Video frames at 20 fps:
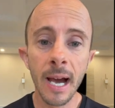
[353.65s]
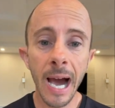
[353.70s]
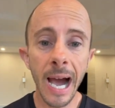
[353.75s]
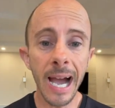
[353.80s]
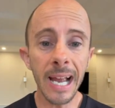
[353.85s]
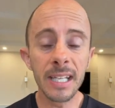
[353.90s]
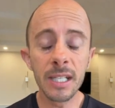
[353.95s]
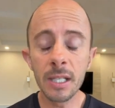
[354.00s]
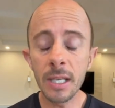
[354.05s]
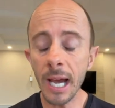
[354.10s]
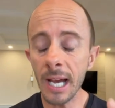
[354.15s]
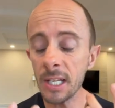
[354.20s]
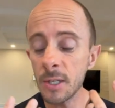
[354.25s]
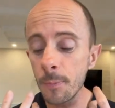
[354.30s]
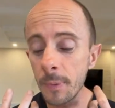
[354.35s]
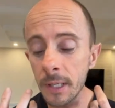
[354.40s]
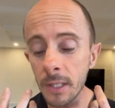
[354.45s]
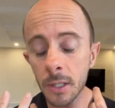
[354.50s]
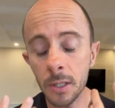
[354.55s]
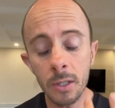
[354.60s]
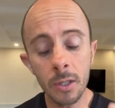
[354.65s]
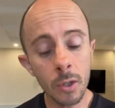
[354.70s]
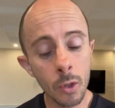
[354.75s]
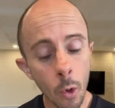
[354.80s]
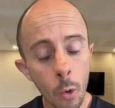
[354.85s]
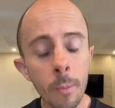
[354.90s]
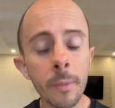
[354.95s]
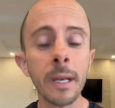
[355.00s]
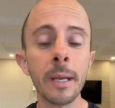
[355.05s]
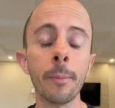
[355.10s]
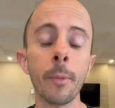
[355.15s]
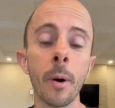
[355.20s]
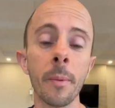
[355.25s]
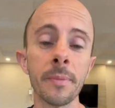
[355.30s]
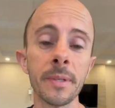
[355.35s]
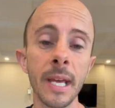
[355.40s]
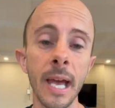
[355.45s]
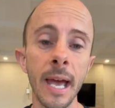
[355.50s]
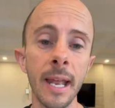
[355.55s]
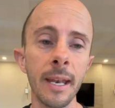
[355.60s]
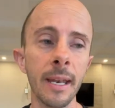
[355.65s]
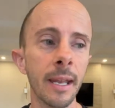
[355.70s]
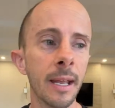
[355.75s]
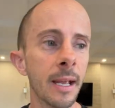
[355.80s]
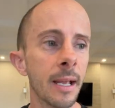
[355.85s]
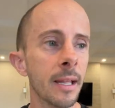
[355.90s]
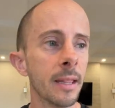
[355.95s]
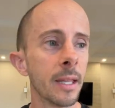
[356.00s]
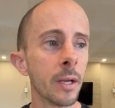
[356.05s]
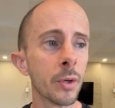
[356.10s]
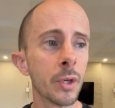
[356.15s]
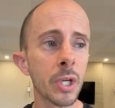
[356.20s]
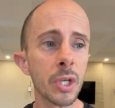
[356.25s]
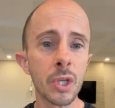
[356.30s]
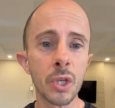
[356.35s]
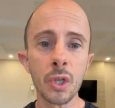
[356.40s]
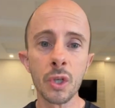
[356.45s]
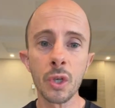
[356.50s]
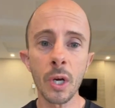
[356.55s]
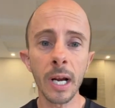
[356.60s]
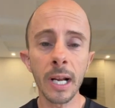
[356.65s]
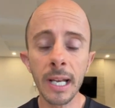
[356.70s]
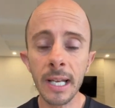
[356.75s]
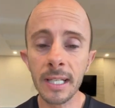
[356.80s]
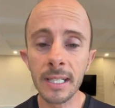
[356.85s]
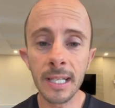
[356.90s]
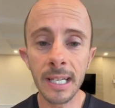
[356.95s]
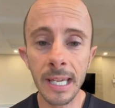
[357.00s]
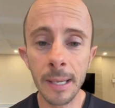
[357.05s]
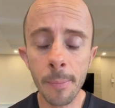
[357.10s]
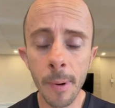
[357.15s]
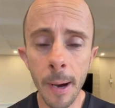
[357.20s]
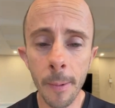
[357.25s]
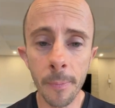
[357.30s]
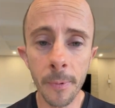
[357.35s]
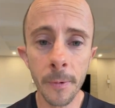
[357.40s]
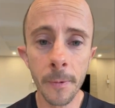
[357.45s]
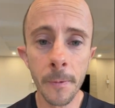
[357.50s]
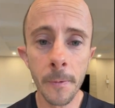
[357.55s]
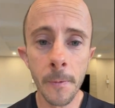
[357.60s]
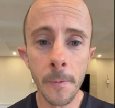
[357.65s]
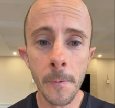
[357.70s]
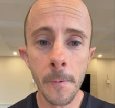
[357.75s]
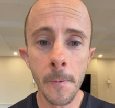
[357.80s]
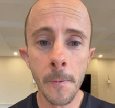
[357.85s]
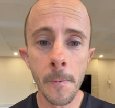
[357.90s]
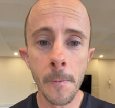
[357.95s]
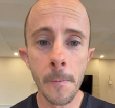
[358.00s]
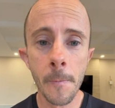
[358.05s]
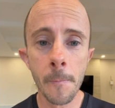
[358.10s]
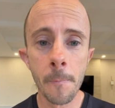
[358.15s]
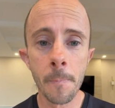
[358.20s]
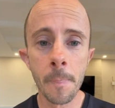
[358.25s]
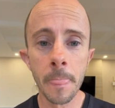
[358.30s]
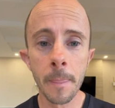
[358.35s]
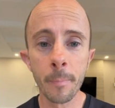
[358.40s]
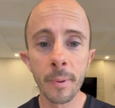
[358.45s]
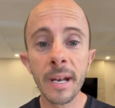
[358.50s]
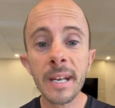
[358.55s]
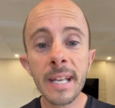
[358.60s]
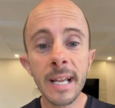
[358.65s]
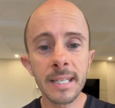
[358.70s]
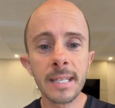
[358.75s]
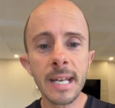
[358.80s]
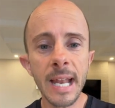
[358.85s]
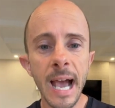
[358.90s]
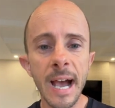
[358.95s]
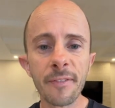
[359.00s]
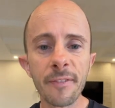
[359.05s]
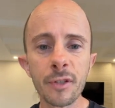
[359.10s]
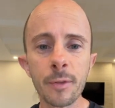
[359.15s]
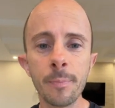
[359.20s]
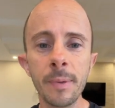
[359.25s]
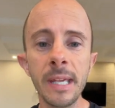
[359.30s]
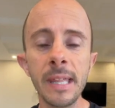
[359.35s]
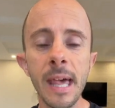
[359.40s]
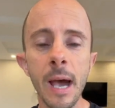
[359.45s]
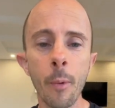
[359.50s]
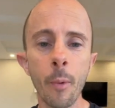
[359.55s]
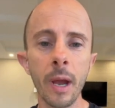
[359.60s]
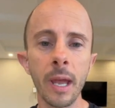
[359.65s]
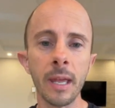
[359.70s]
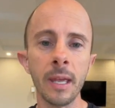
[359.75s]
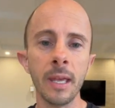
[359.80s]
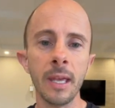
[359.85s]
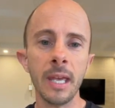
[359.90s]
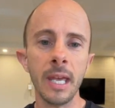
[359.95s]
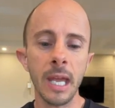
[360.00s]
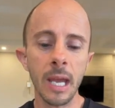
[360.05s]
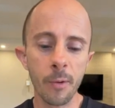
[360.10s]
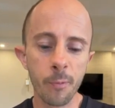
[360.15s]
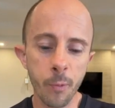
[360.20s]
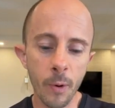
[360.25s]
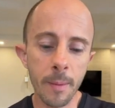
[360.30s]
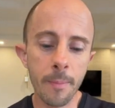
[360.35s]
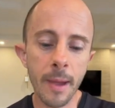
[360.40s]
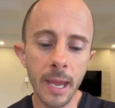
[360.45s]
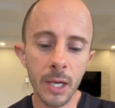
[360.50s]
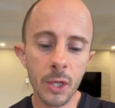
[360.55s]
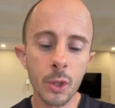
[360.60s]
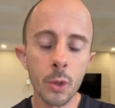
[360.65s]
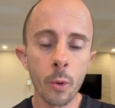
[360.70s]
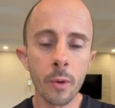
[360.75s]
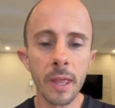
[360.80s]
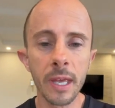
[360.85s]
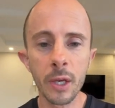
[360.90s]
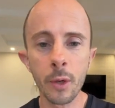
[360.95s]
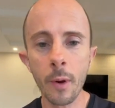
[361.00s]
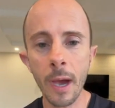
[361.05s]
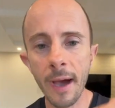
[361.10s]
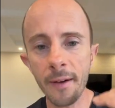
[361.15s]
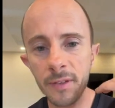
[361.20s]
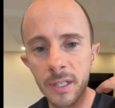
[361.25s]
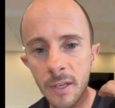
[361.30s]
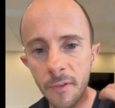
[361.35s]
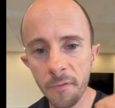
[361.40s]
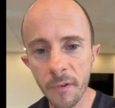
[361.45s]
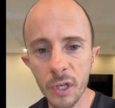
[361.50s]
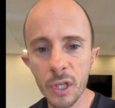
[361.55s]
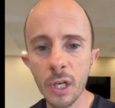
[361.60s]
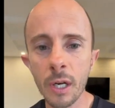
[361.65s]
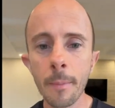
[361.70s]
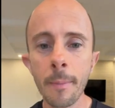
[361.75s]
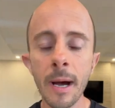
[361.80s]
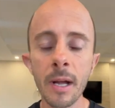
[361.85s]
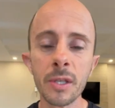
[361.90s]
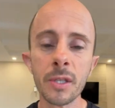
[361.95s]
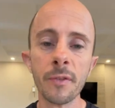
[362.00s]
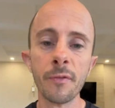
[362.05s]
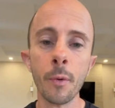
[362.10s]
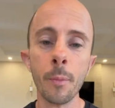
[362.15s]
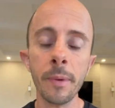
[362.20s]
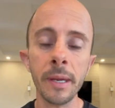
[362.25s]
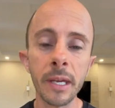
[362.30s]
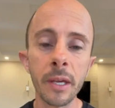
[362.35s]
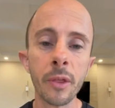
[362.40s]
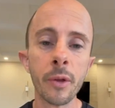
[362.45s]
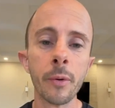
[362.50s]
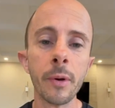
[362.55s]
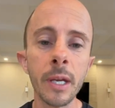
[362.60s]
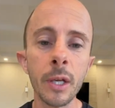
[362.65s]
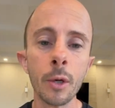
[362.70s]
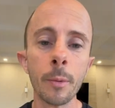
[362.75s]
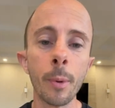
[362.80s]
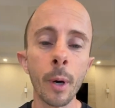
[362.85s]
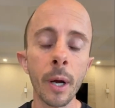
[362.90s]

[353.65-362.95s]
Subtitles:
I speak to so many moms and they're just struggling to keep up. But it doesn't have to be that way. If we make sure that you have sufficient amounts of omega-3 in your